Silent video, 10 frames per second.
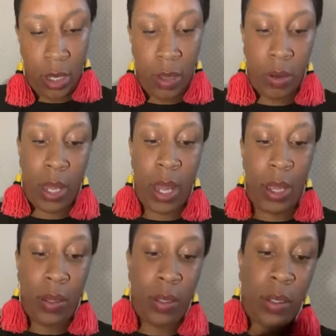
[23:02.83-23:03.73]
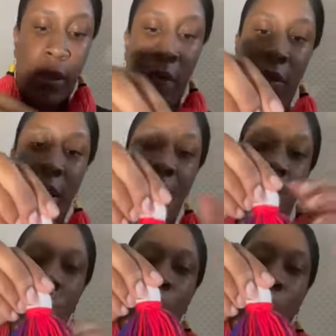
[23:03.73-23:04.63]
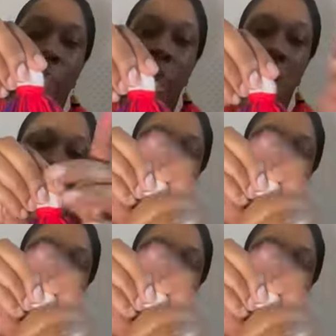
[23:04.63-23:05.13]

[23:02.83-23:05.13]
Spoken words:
Okay, so I've tied it in the back.